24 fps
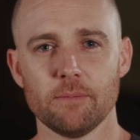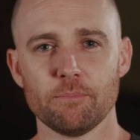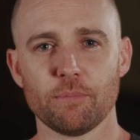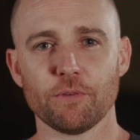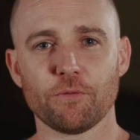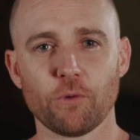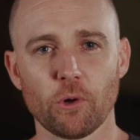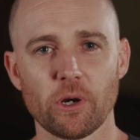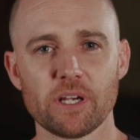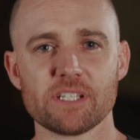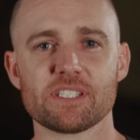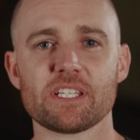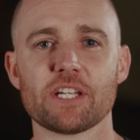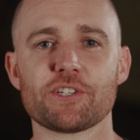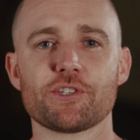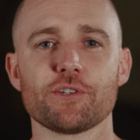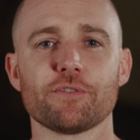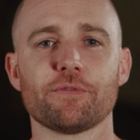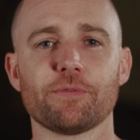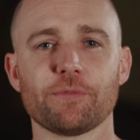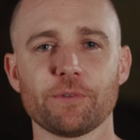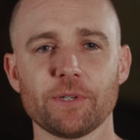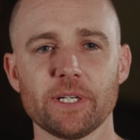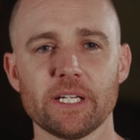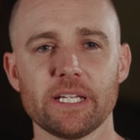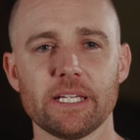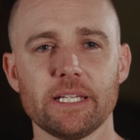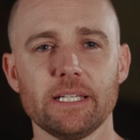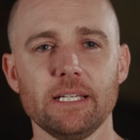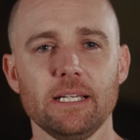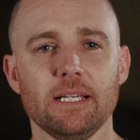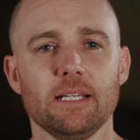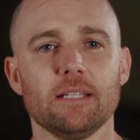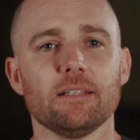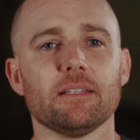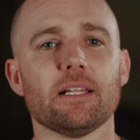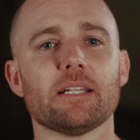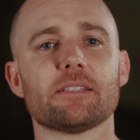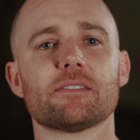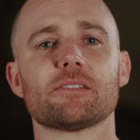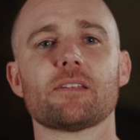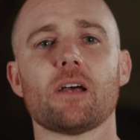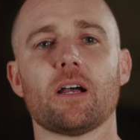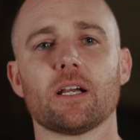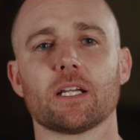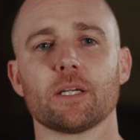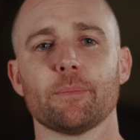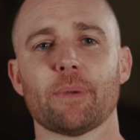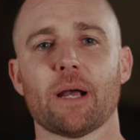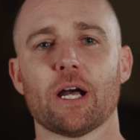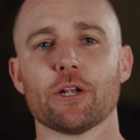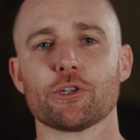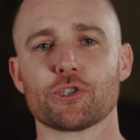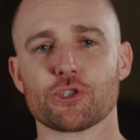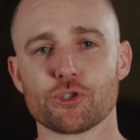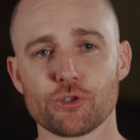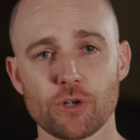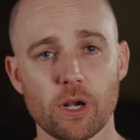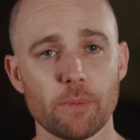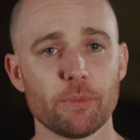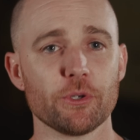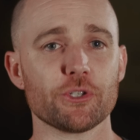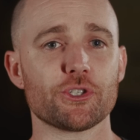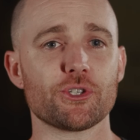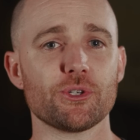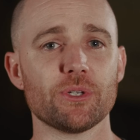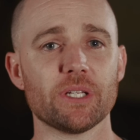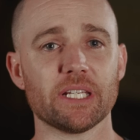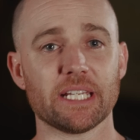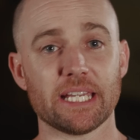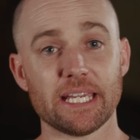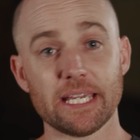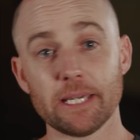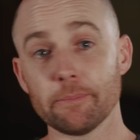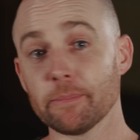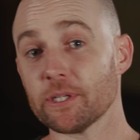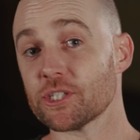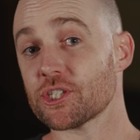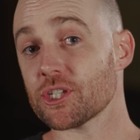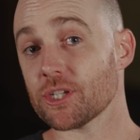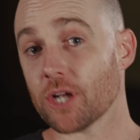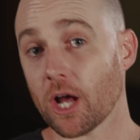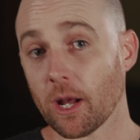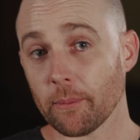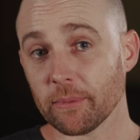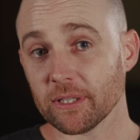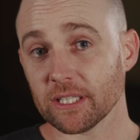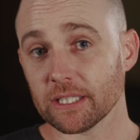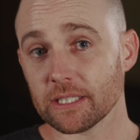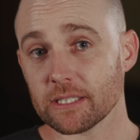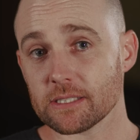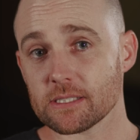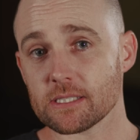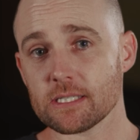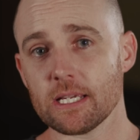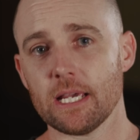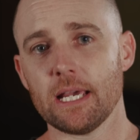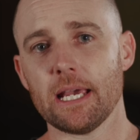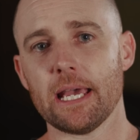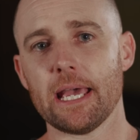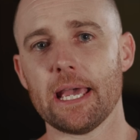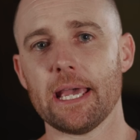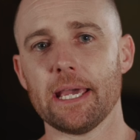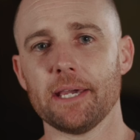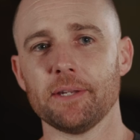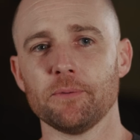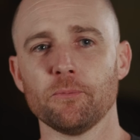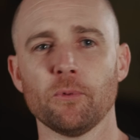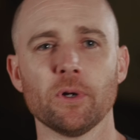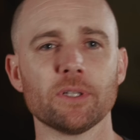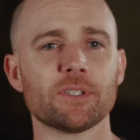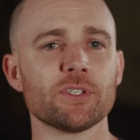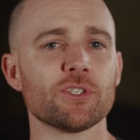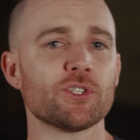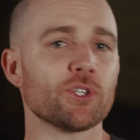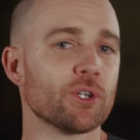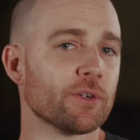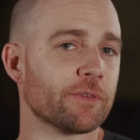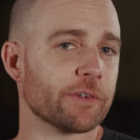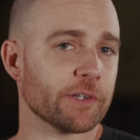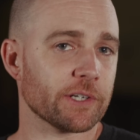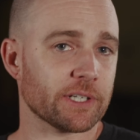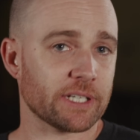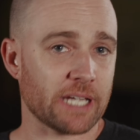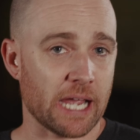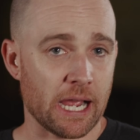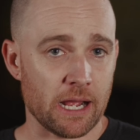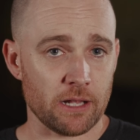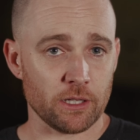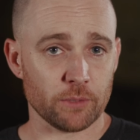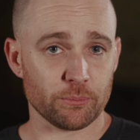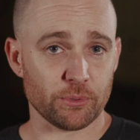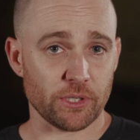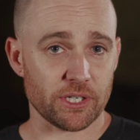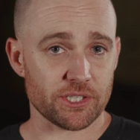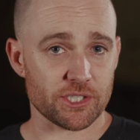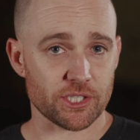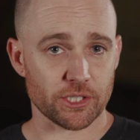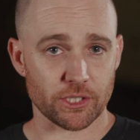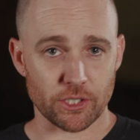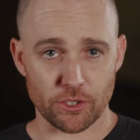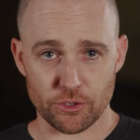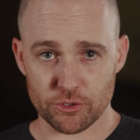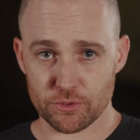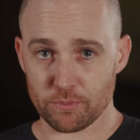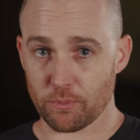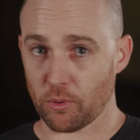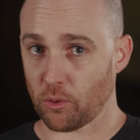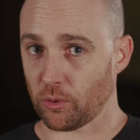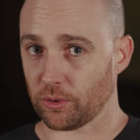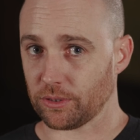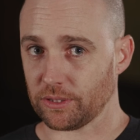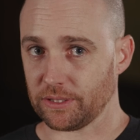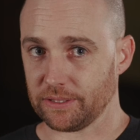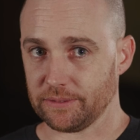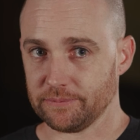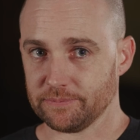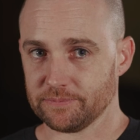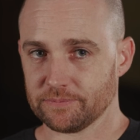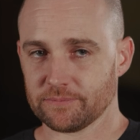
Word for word: Before I set you free, let's talk about troubleshooting image anomalies and what to do if your calibration goes poorly.